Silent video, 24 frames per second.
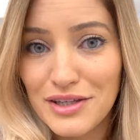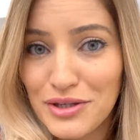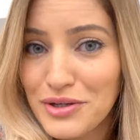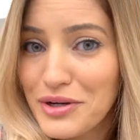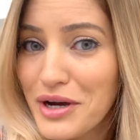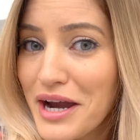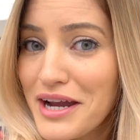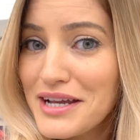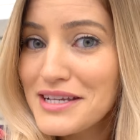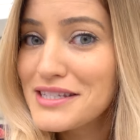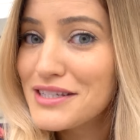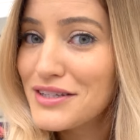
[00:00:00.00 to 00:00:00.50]
You
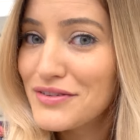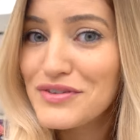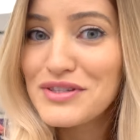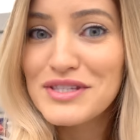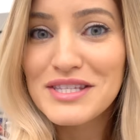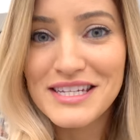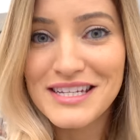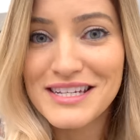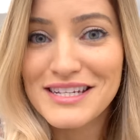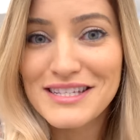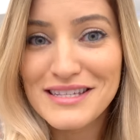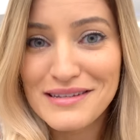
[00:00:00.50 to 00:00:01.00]
guys have
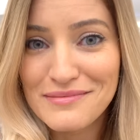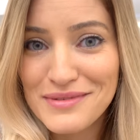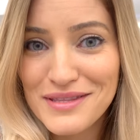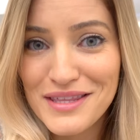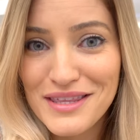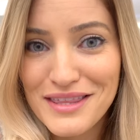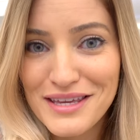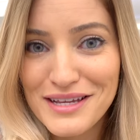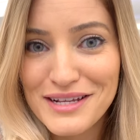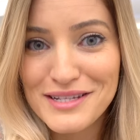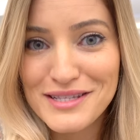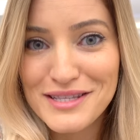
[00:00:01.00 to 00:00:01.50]
seen some of
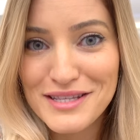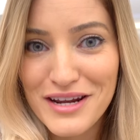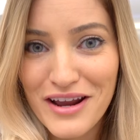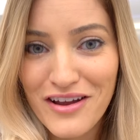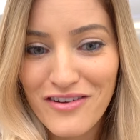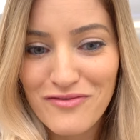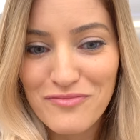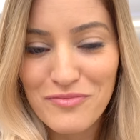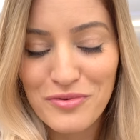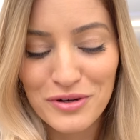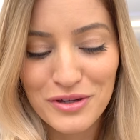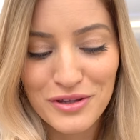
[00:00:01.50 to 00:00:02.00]
the things that
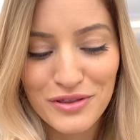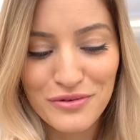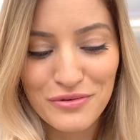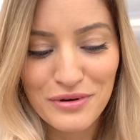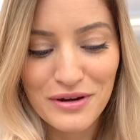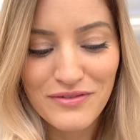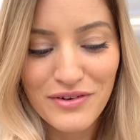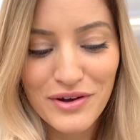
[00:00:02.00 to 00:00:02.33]
I've put it through.